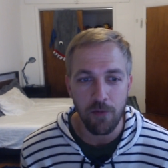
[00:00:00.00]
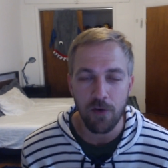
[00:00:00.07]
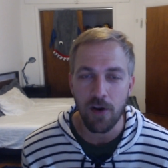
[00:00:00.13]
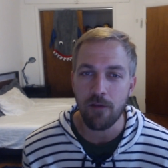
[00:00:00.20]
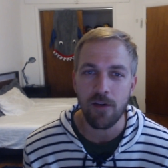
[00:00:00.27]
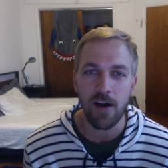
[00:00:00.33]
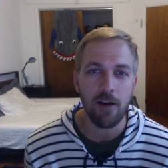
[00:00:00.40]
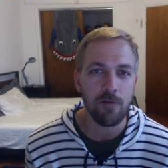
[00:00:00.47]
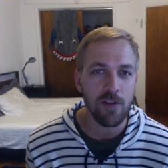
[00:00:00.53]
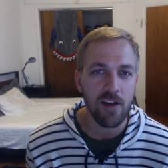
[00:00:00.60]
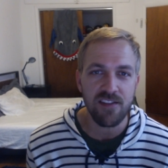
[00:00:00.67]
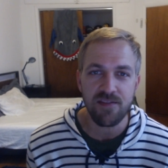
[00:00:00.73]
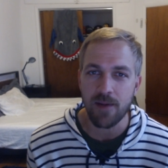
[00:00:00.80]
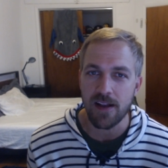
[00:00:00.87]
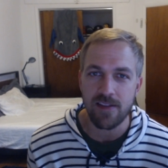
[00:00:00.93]
So I've
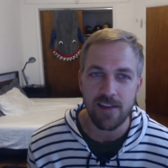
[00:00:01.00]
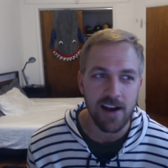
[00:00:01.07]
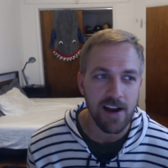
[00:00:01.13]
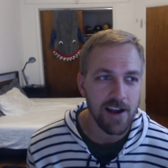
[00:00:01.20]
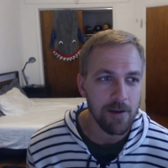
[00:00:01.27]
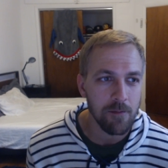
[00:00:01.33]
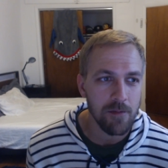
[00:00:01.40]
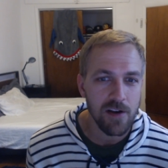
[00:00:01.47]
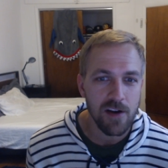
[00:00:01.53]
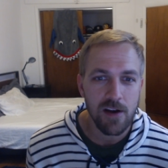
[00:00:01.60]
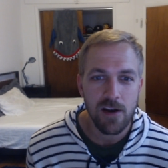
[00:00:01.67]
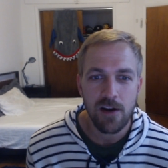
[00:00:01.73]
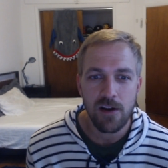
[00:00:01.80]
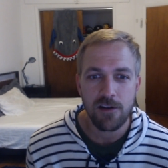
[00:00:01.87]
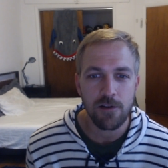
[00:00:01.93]
loved my time.
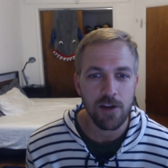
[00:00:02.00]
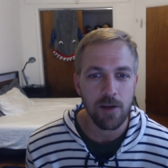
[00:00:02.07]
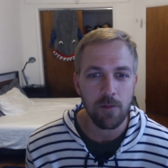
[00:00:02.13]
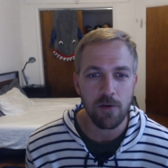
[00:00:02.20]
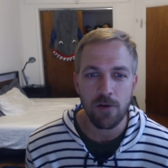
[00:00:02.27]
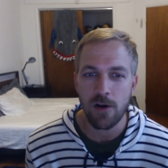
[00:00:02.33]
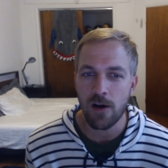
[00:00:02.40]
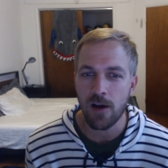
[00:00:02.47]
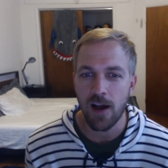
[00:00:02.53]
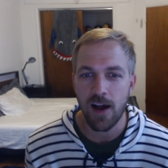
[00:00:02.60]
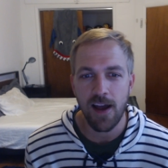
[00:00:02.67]
Don't get me wrong.